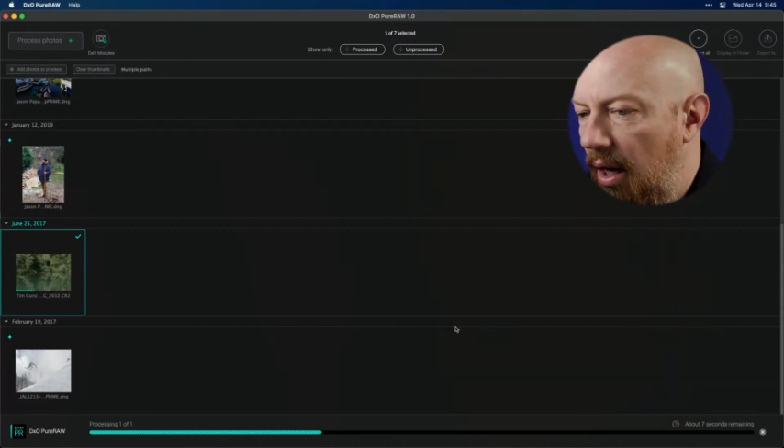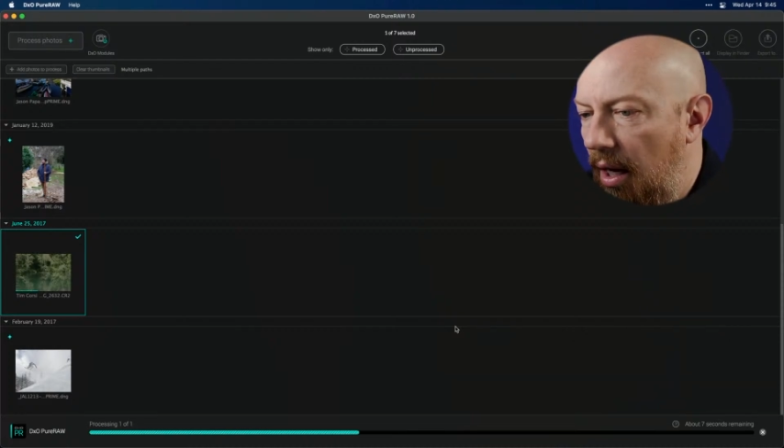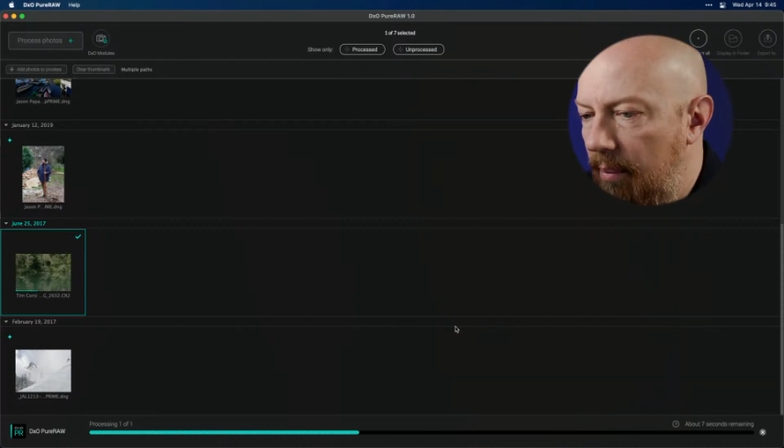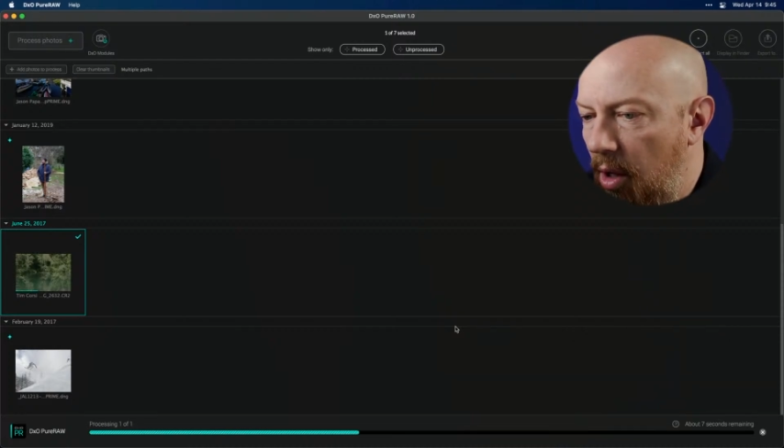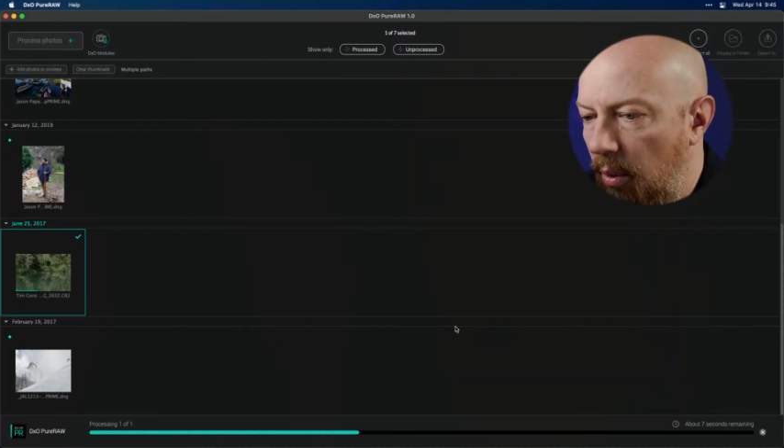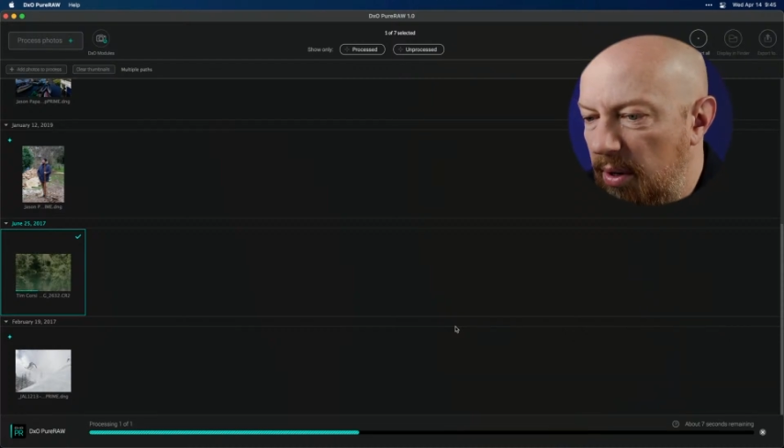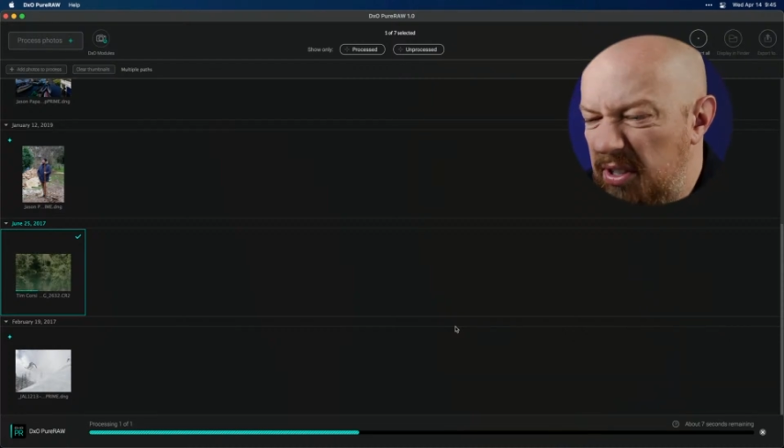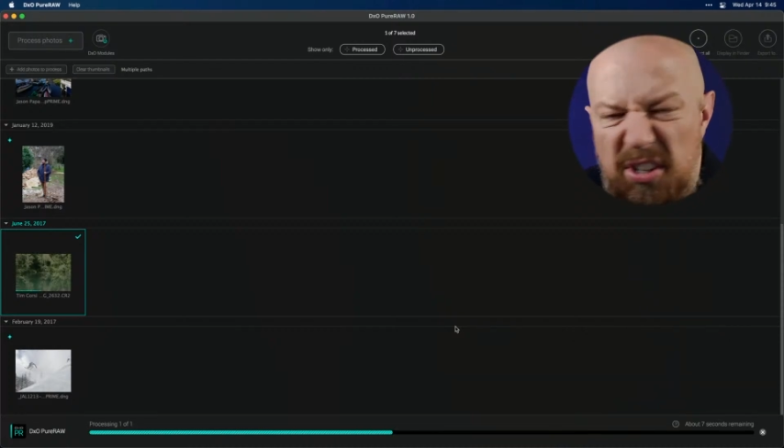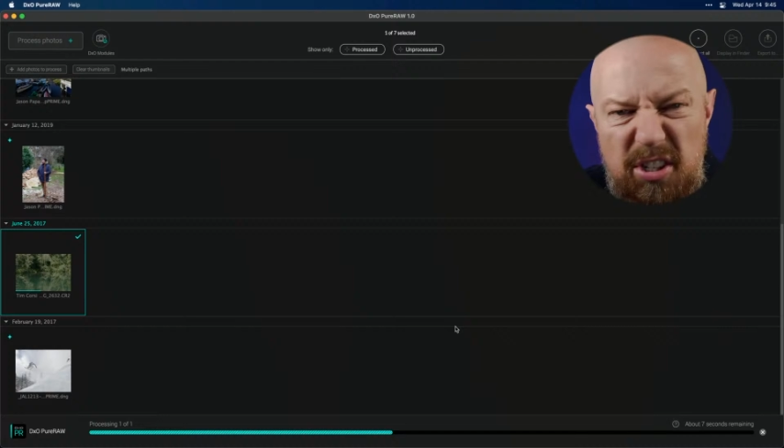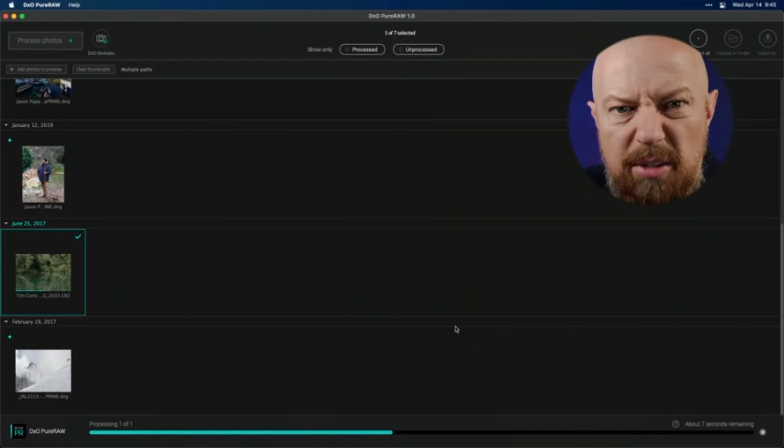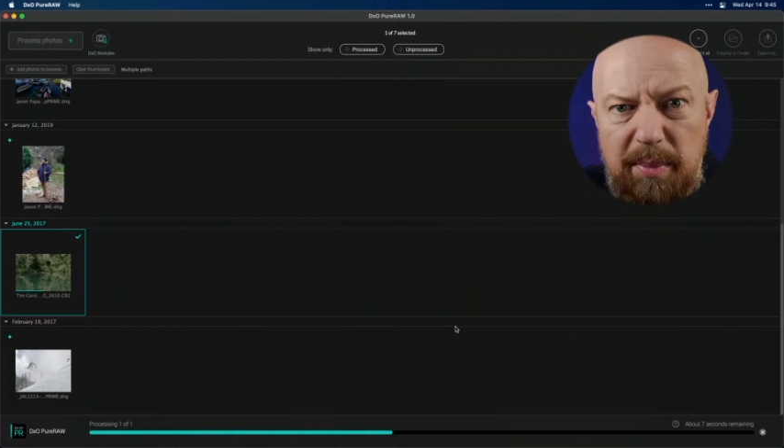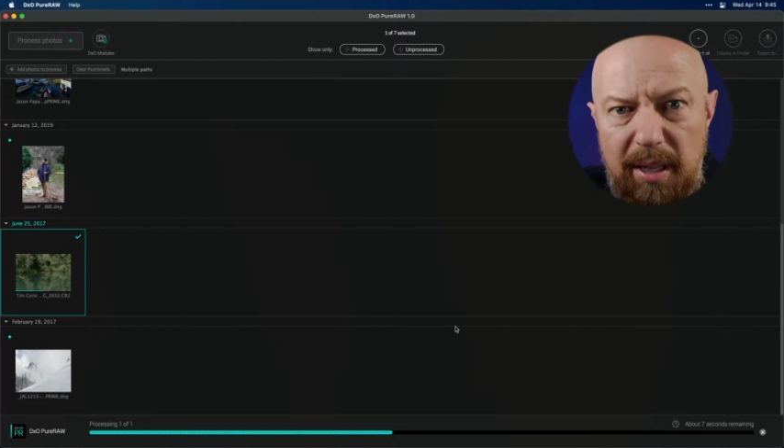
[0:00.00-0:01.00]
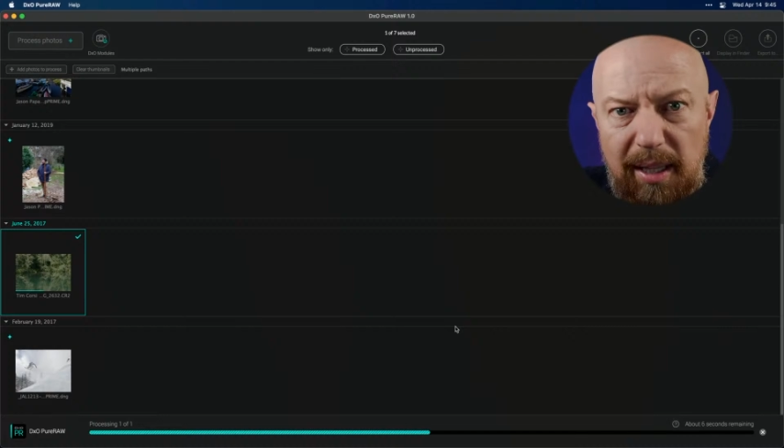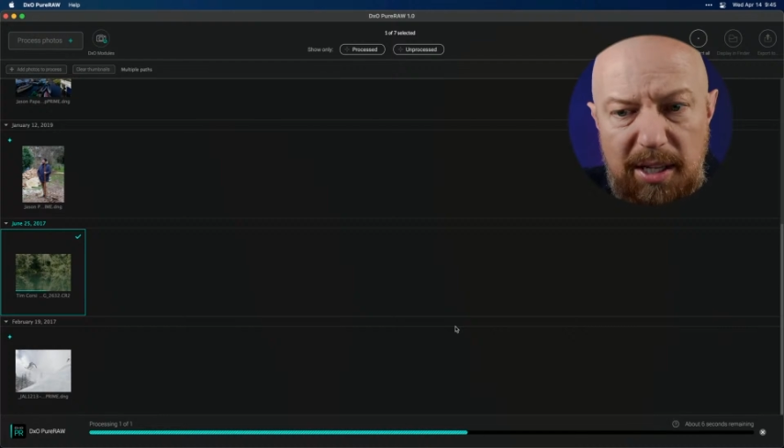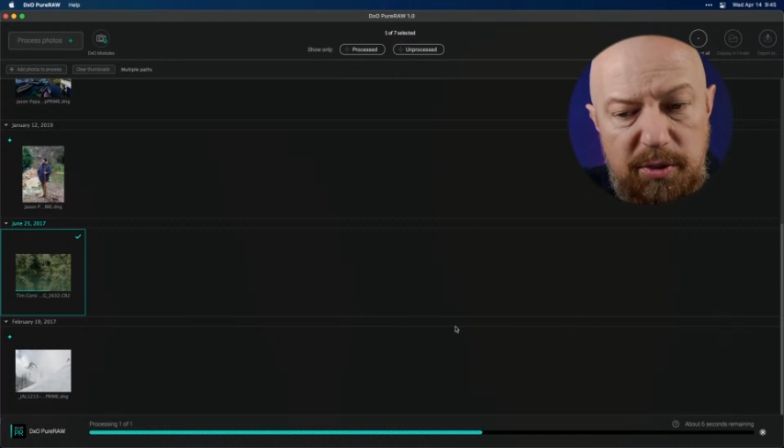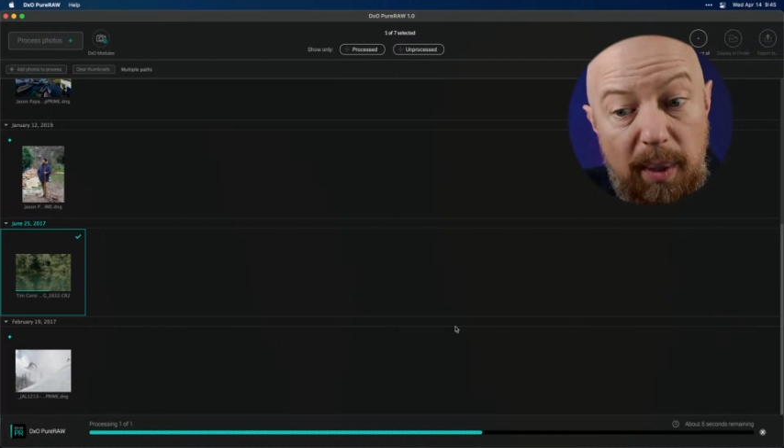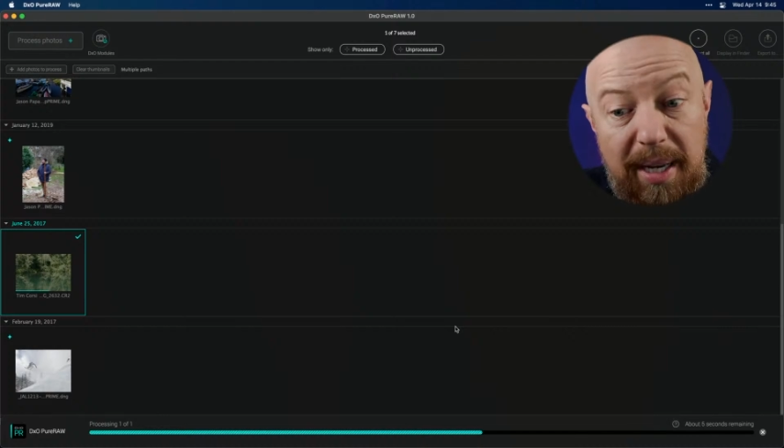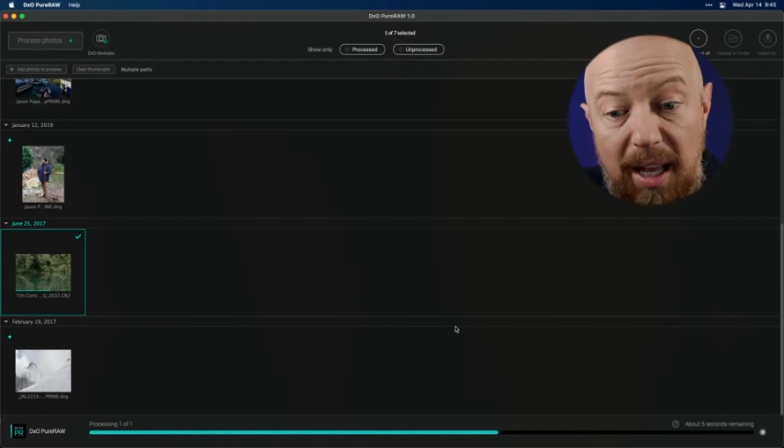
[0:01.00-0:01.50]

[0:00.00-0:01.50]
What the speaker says: Otherwise, this is going to be the last one.